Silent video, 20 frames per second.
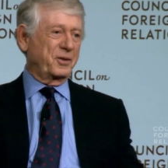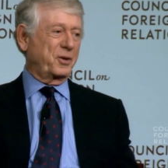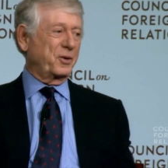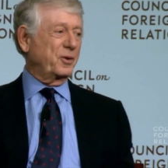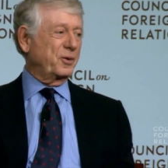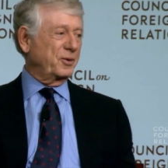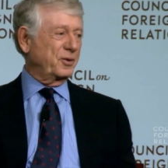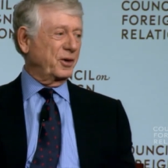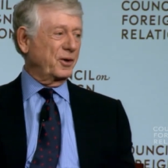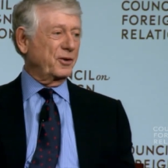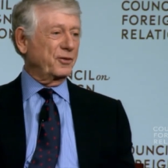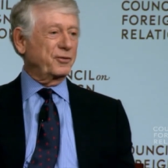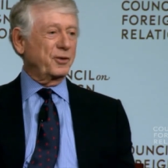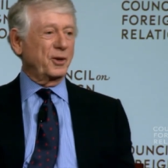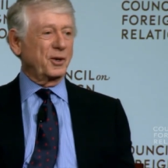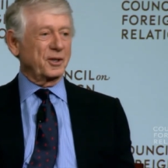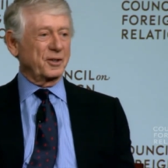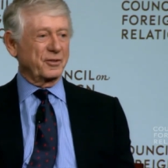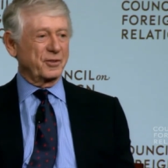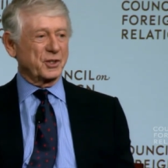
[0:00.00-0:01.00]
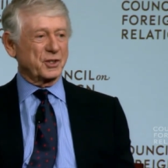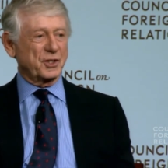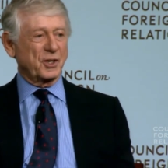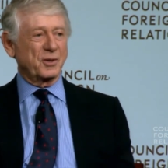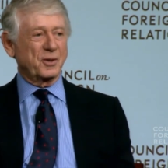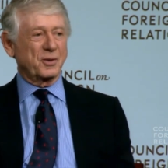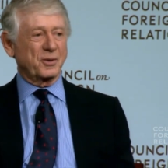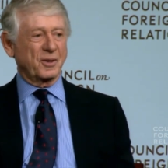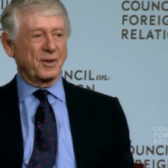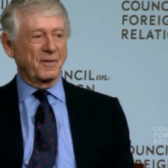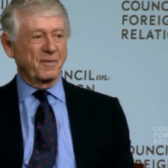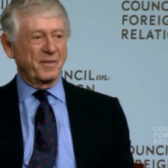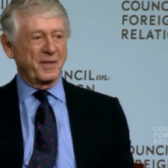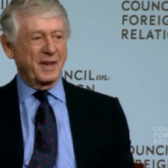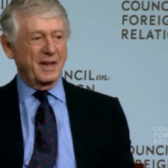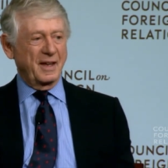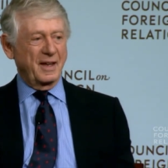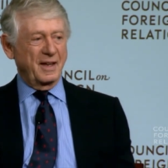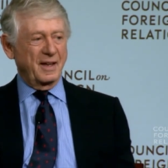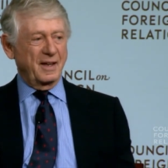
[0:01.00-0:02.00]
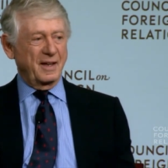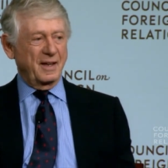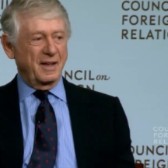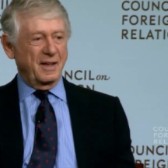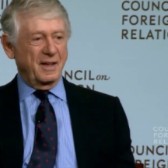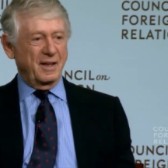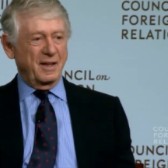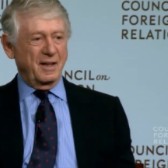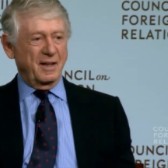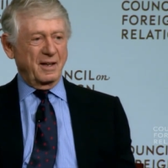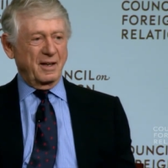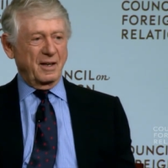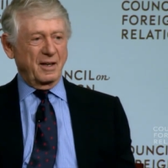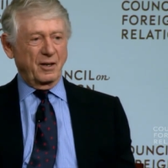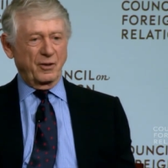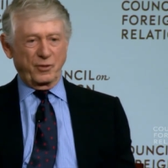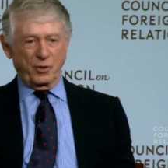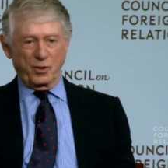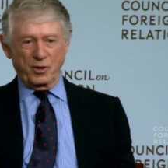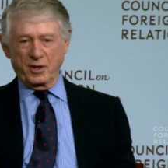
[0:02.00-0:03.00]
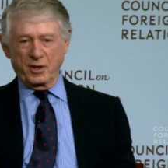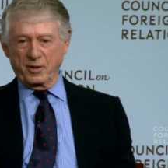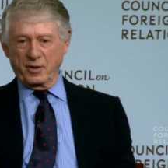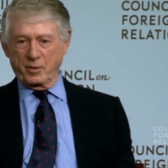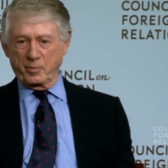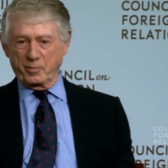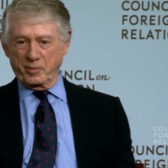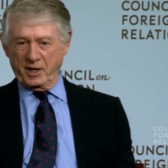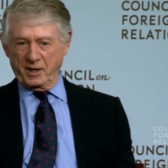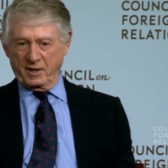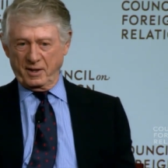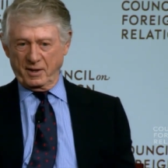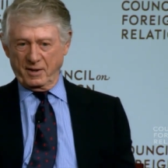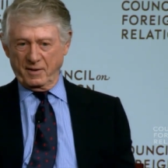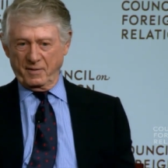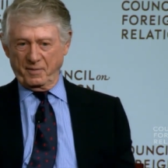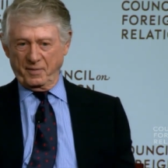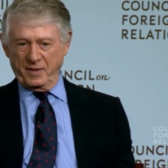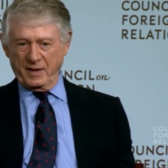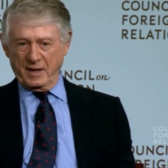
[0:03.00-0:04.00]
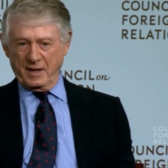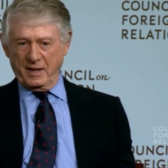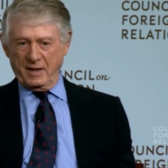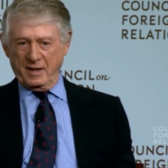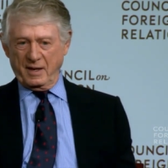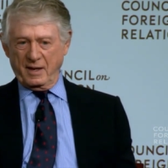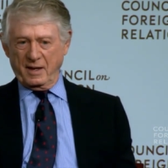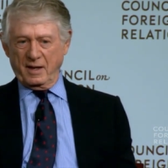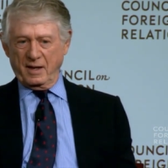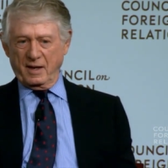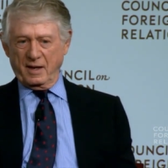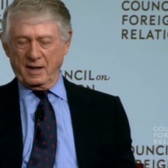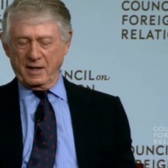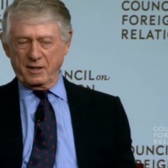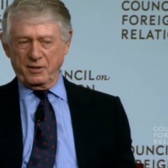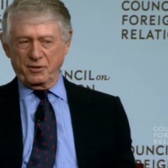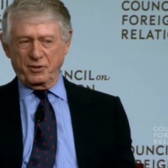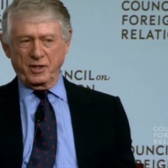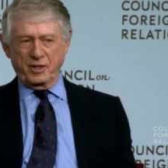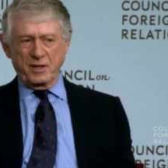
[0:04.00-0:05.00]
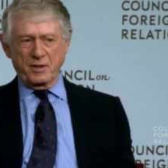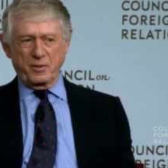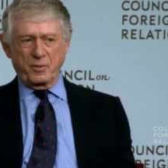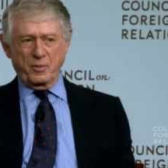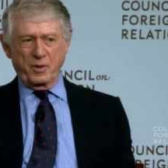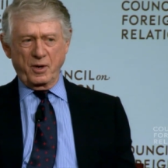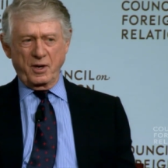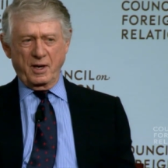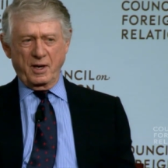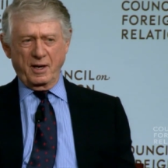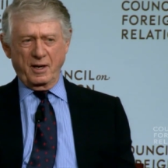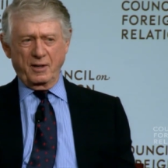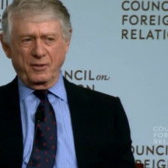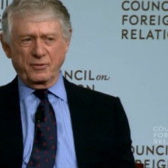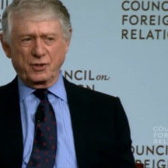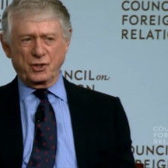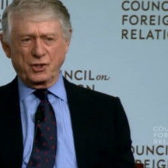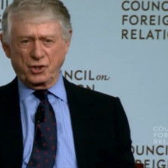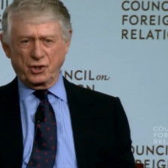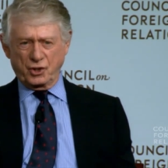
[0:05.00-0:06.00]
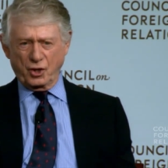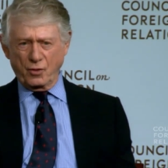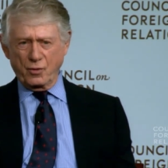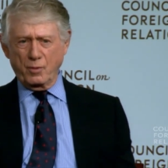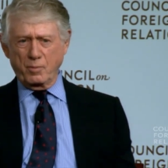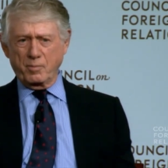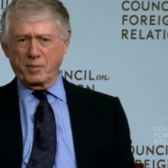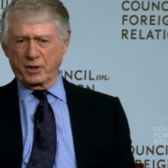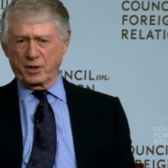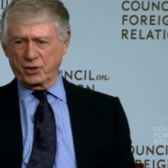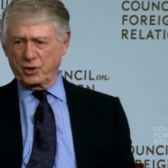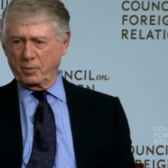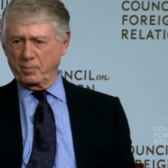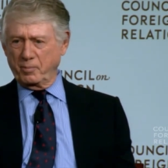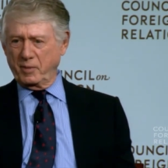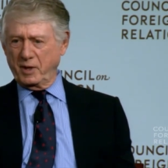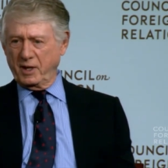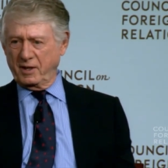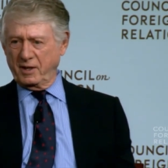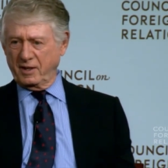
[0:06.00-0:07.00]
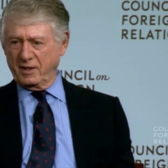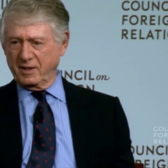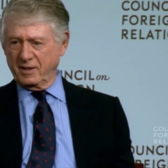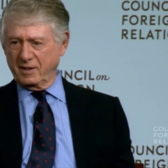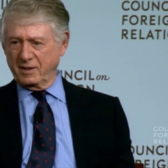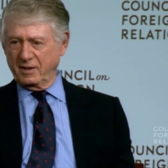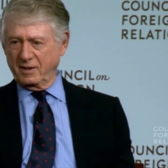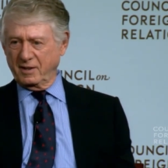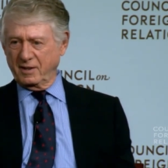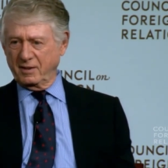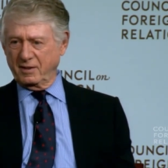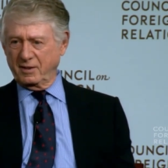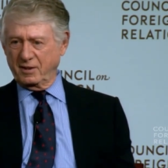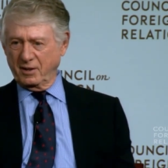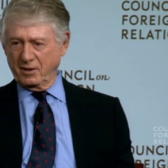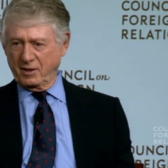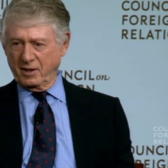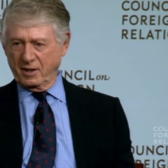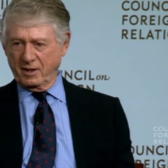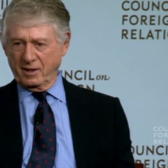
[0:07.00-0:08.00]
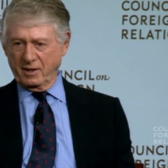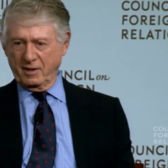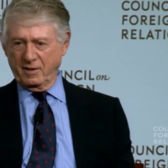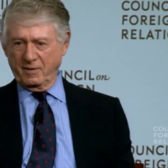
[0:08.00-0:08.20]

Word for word: through no fault of his own, avoided the media. I think we have so much media today,